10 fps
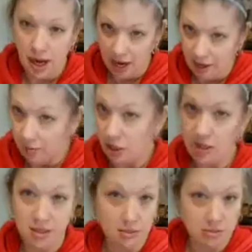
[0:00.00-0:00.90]
And I'm
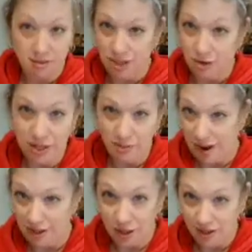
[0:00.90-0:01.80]
just literally
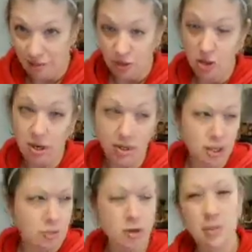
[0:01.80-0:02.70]
mashing them. You can
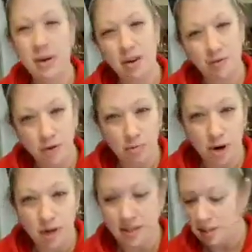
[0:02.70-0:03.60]
also put them in like a food
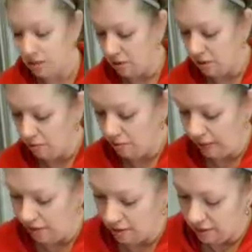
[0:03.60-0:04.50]
processor,
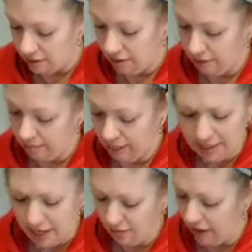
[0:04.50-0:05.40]

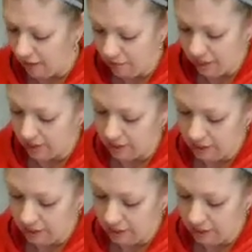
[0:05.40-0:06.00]
Blendtec, Vitamix,